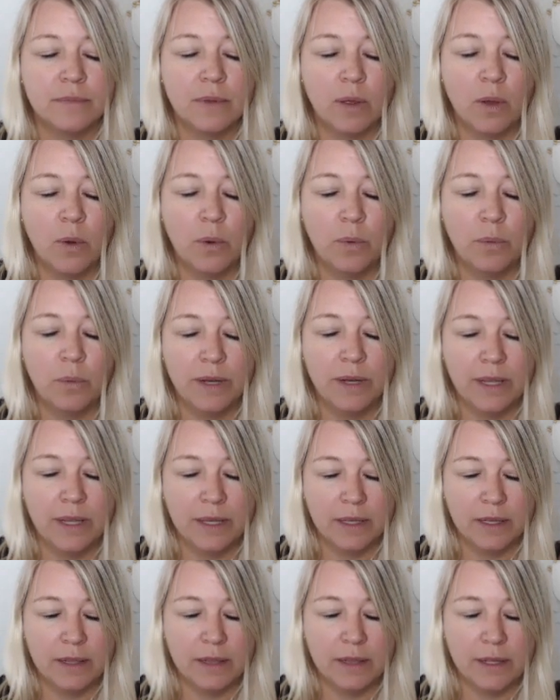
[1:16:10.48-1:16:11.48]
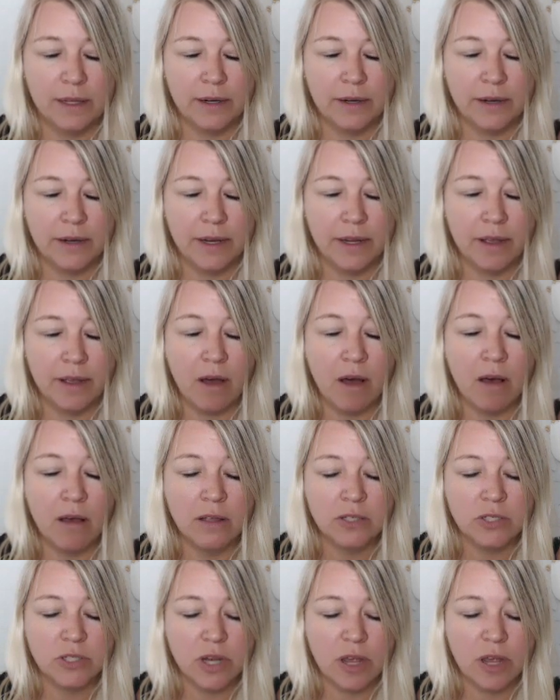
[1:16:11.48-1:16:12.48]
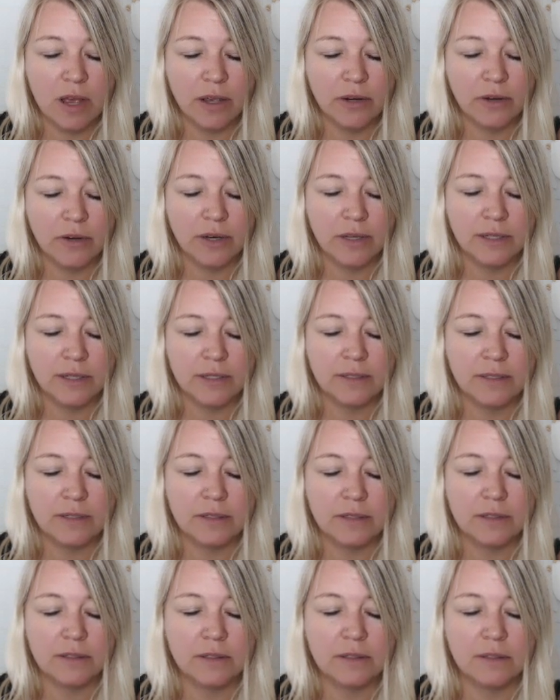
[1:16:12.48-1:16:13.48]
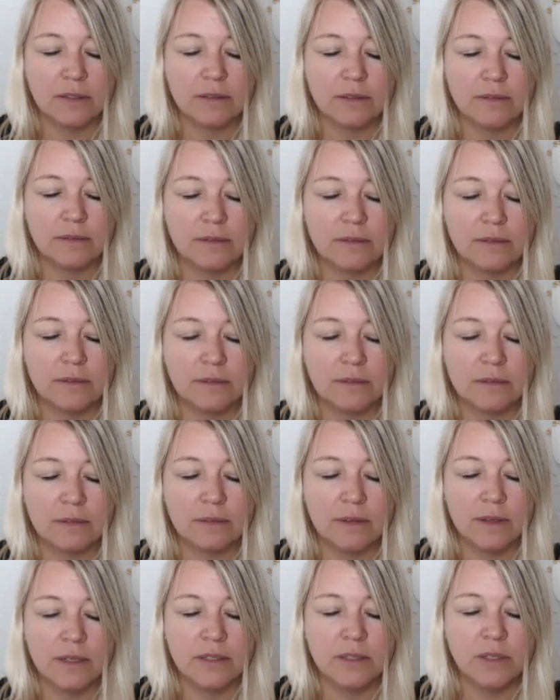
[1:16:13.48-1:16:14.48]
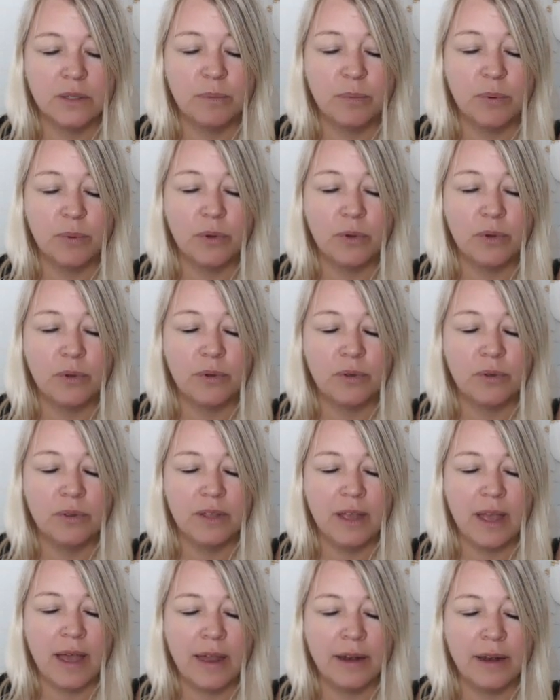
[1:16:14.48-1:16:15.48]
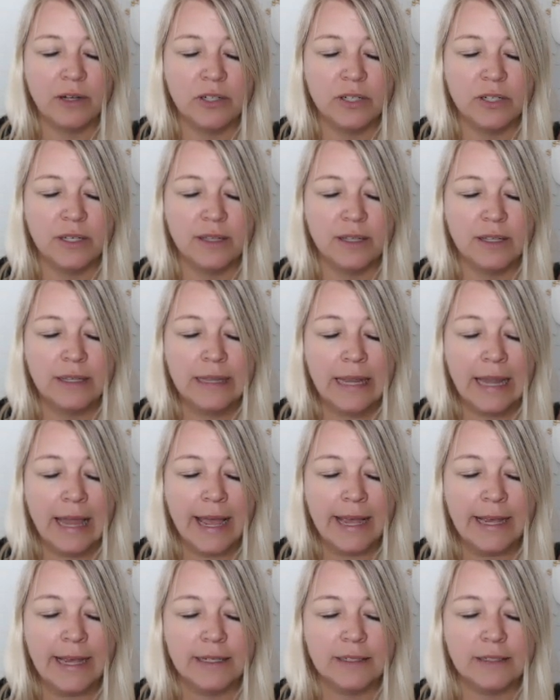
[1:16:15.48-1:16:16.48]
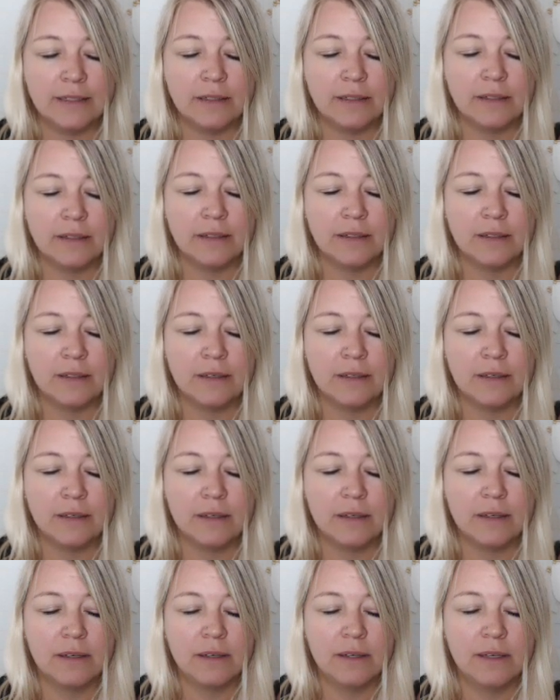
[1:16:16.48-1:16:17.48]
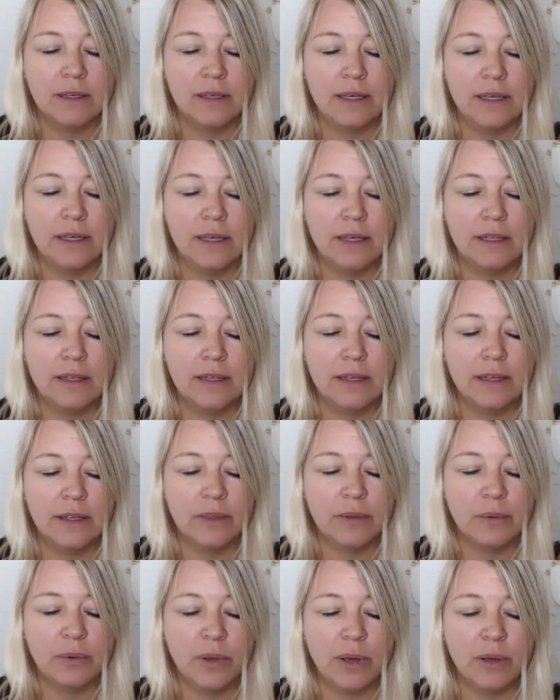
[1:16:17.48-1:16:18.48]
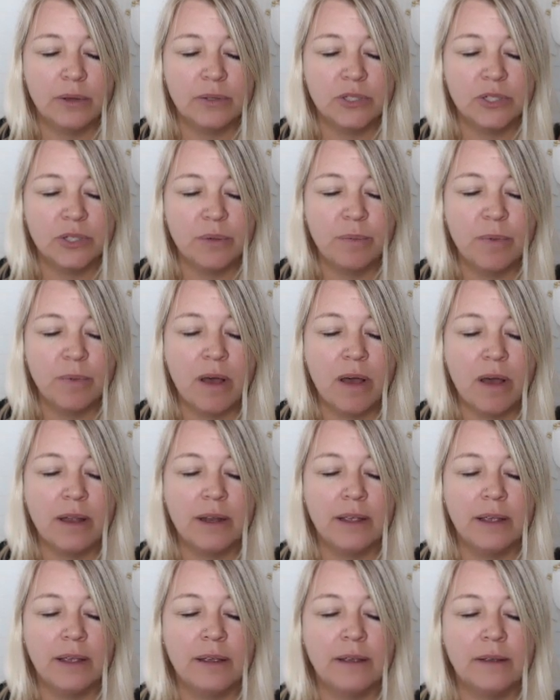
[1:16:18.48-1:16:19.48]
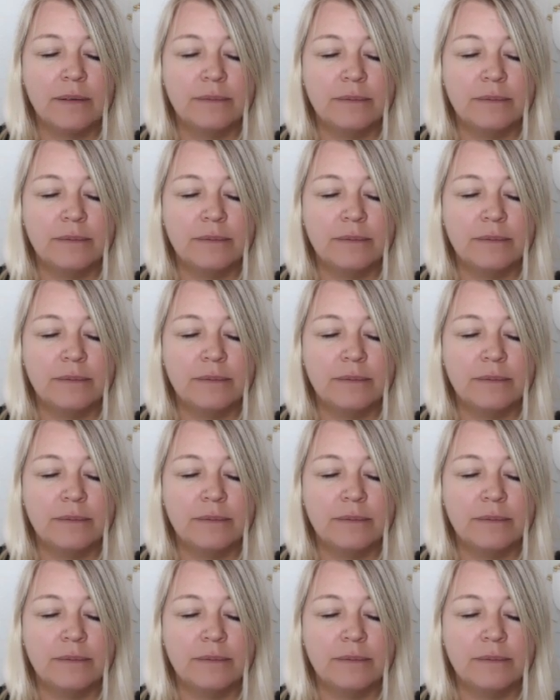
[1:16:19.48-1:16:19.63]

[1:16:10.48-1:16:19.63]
opening, clearing all chakras as you pull the energy and the light healing throughout your body.